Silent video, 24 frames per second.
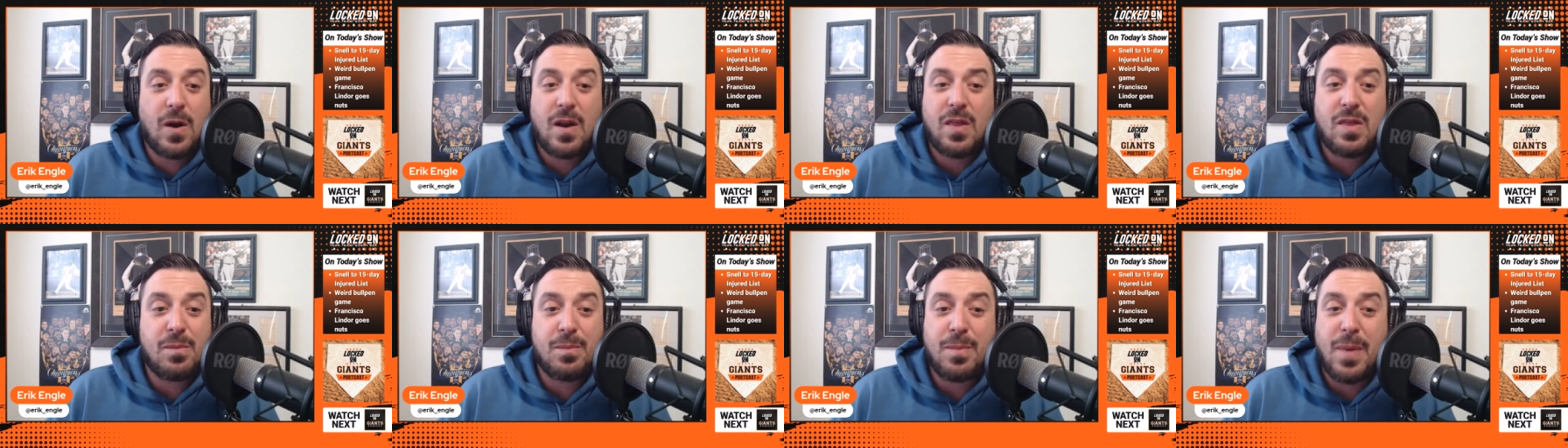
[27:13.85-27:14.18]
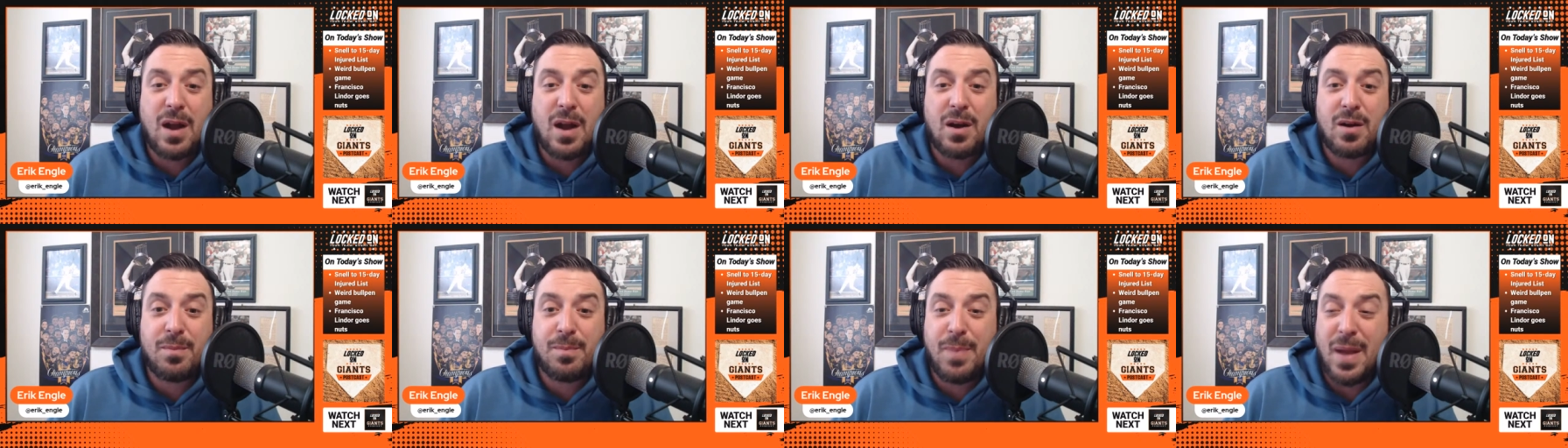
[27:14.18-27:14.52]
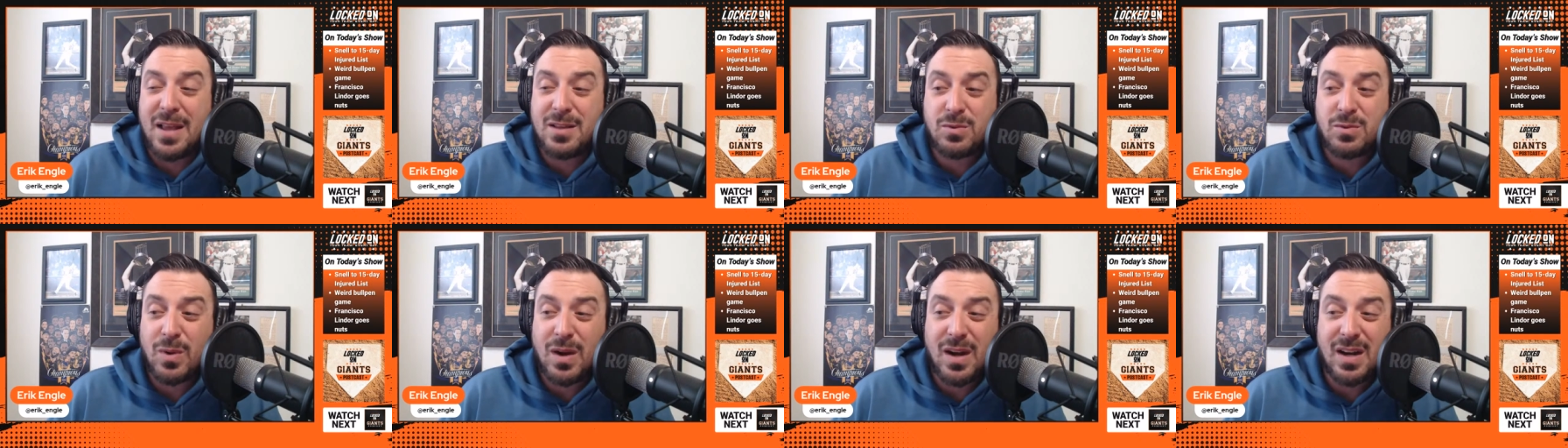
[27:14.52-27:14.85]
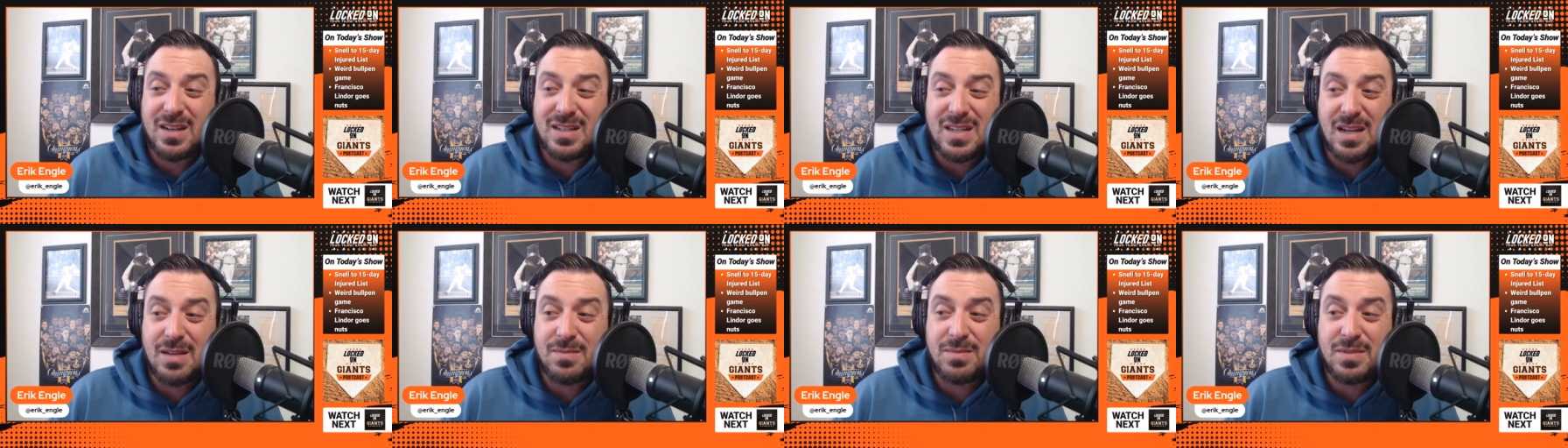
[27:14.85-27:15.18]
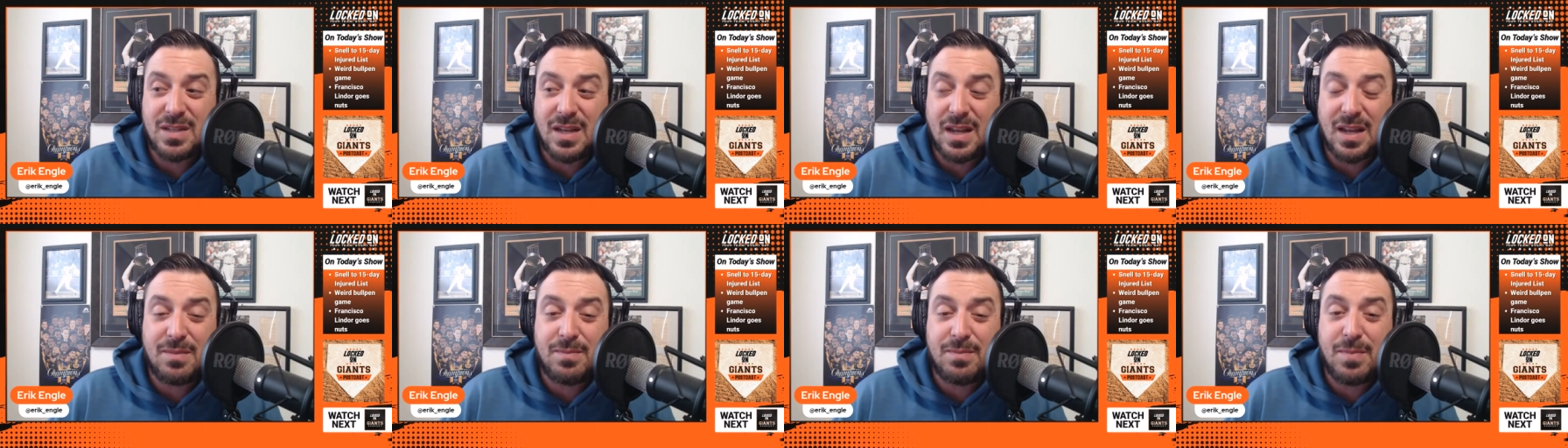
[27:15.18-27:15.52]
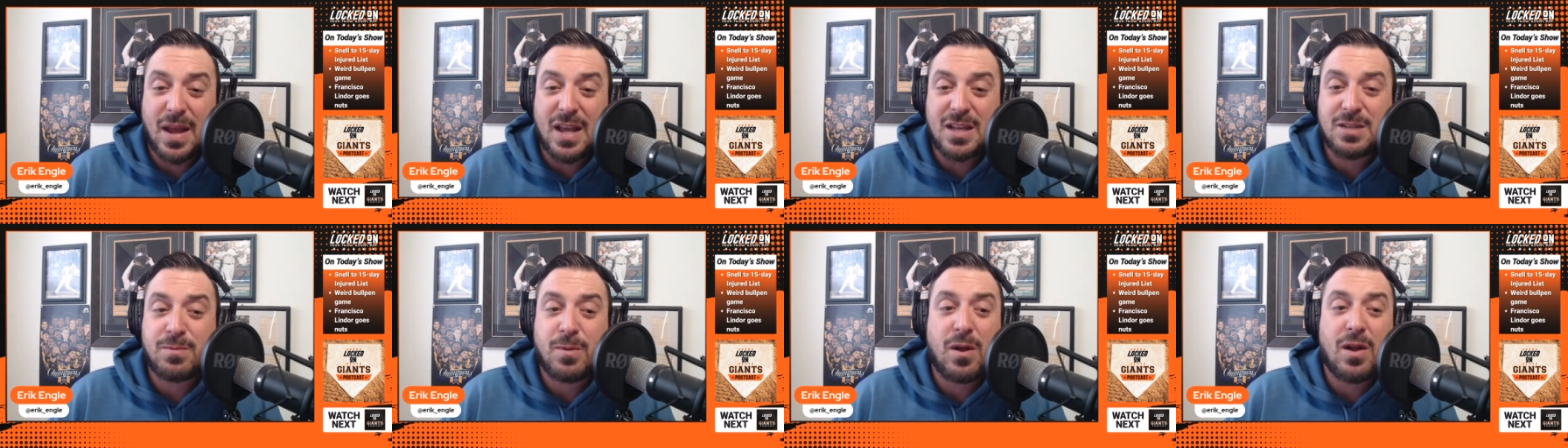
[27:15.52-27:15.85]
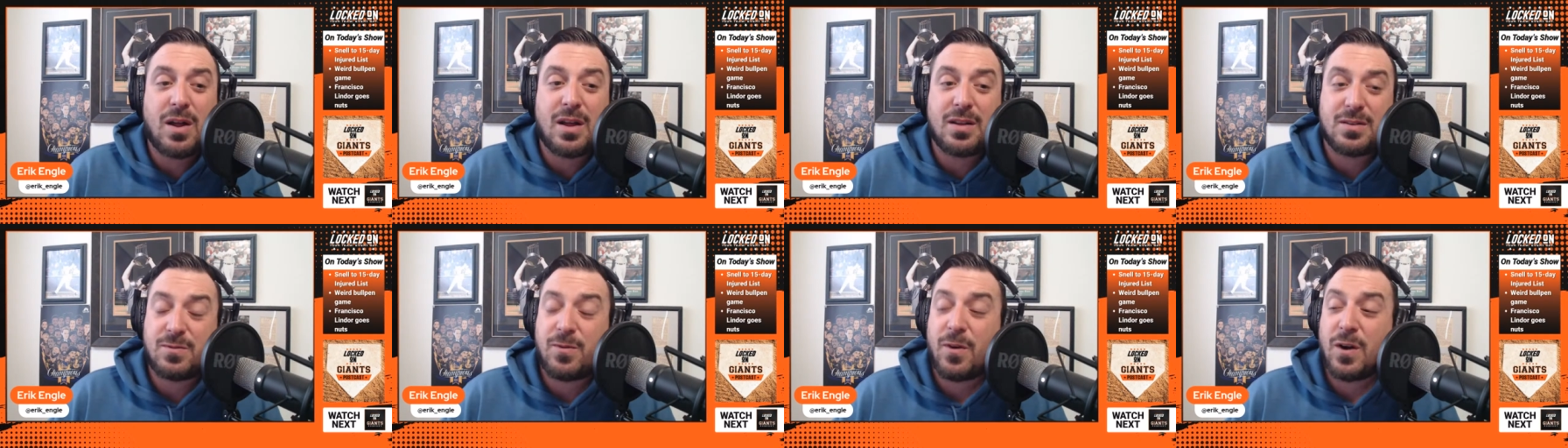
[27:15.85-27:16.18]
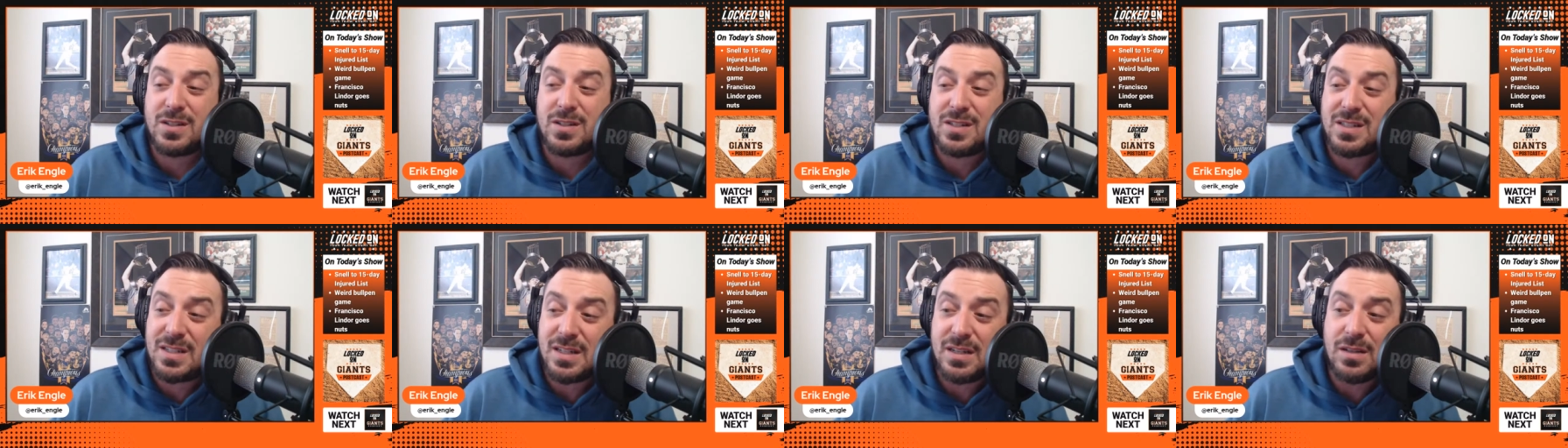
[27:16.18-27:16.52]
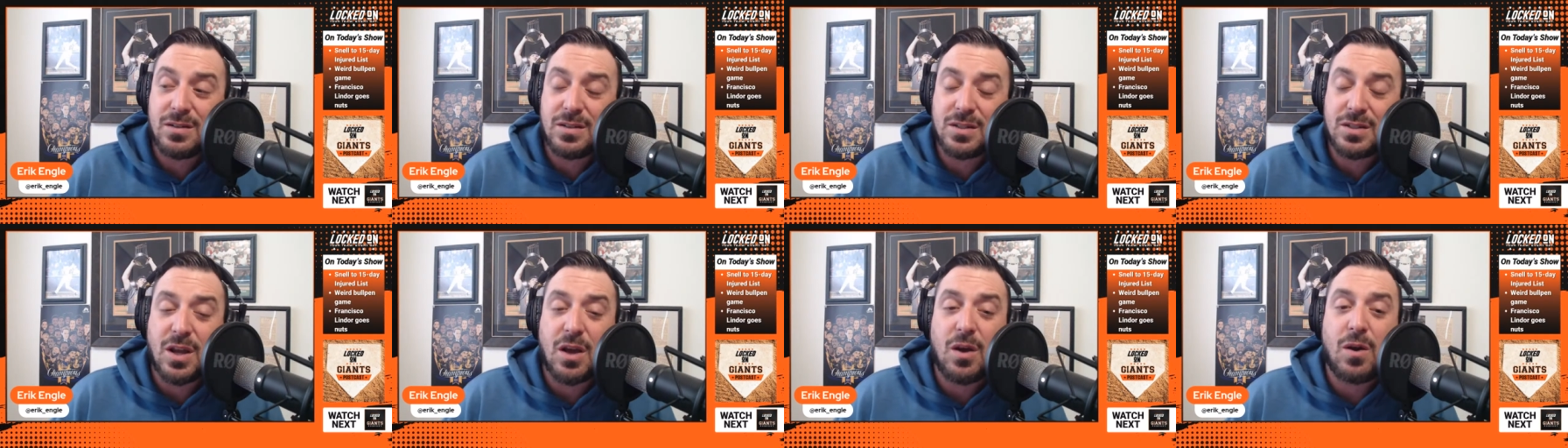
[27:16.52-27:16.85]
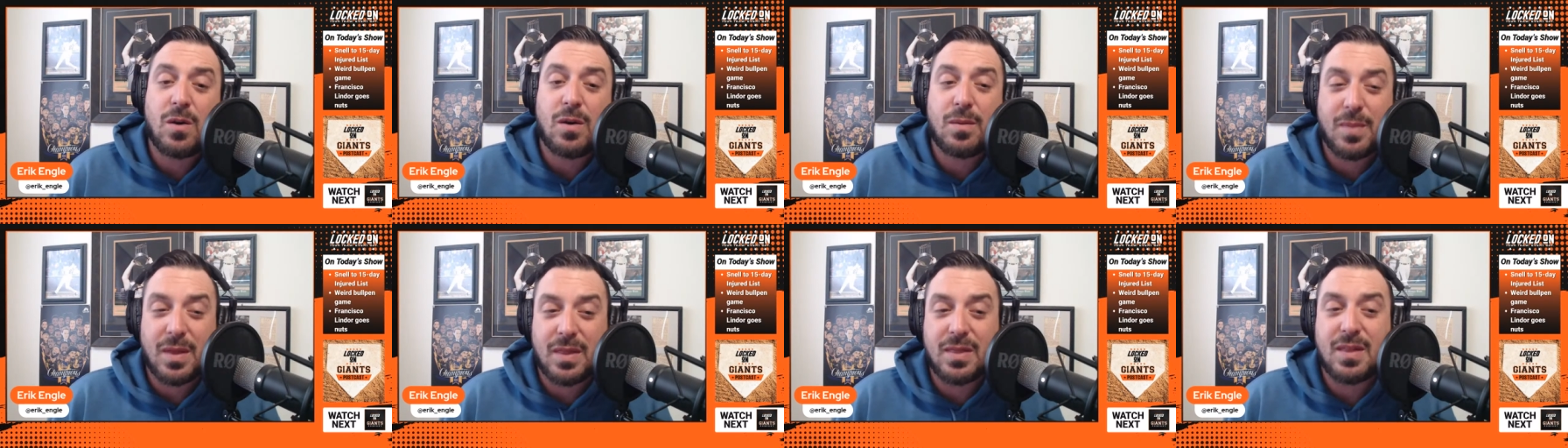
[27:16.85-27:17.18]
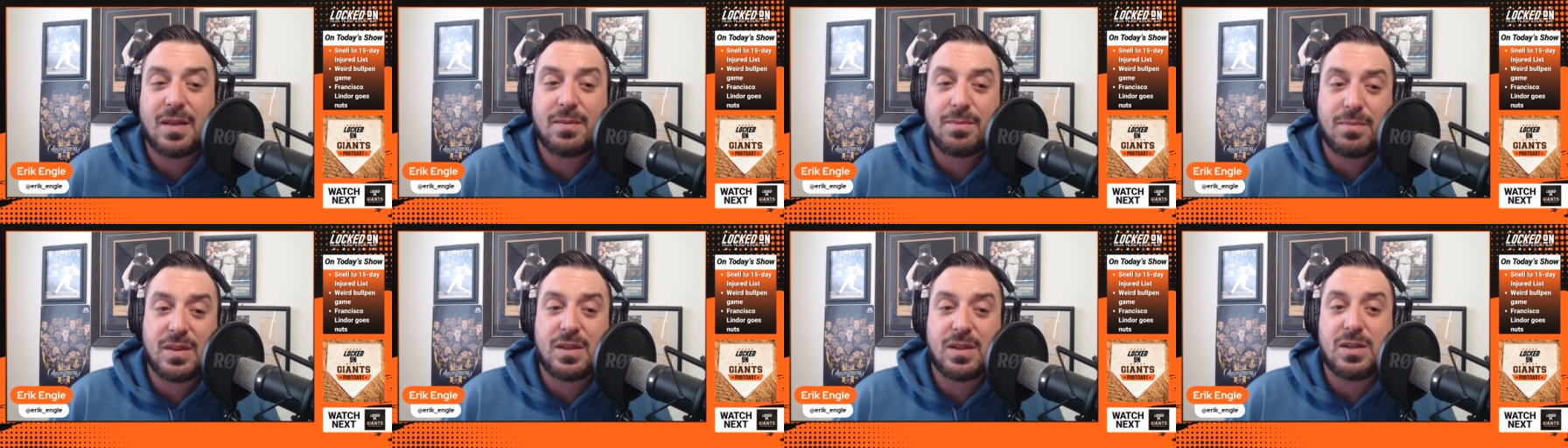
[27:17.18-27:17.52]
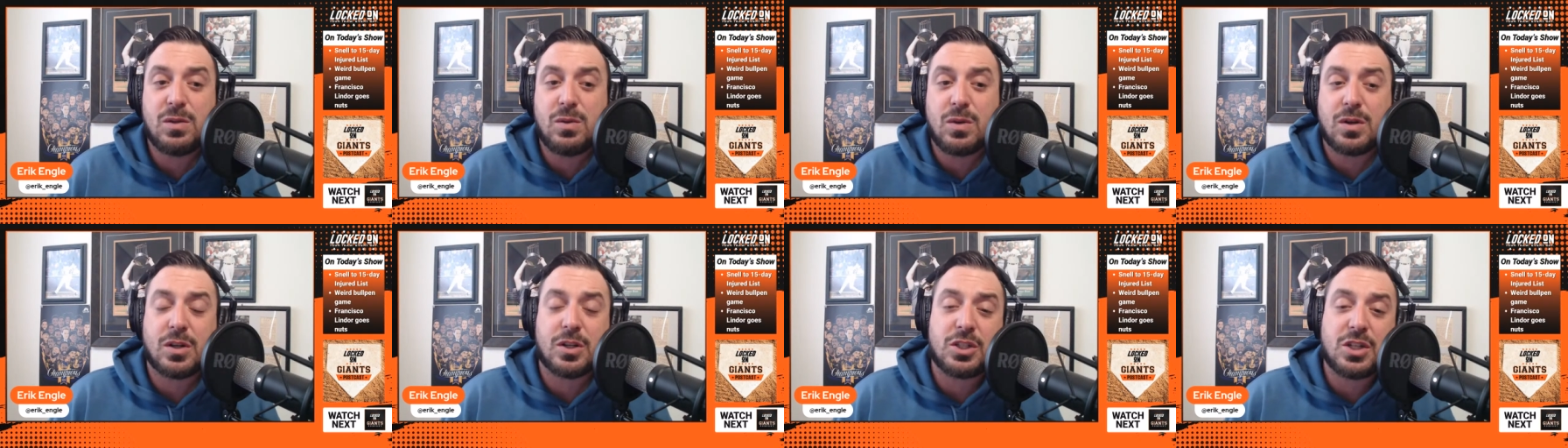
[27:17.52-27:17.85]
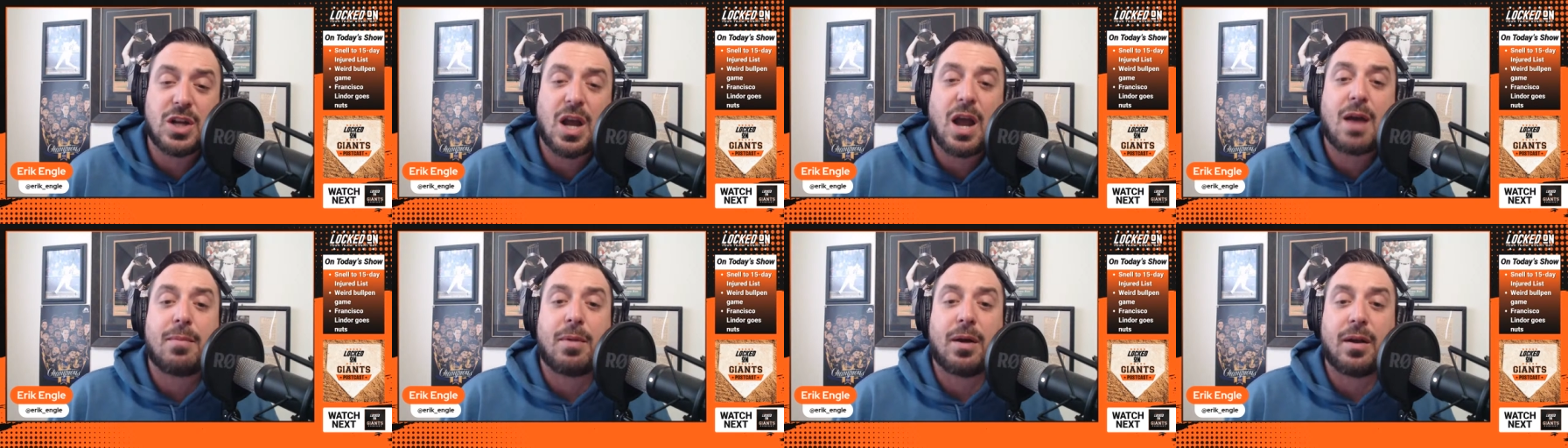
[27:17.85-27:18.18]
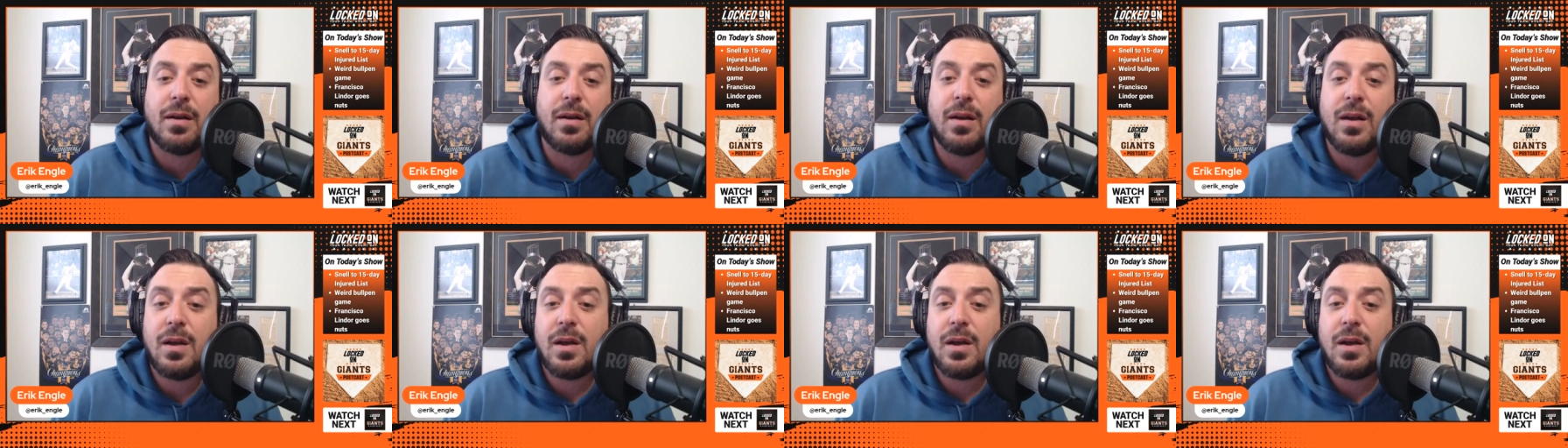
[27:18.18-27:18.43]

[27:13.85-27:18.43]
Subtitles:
the better base running teams in baseball as far as steals go. I mean, they do a good job on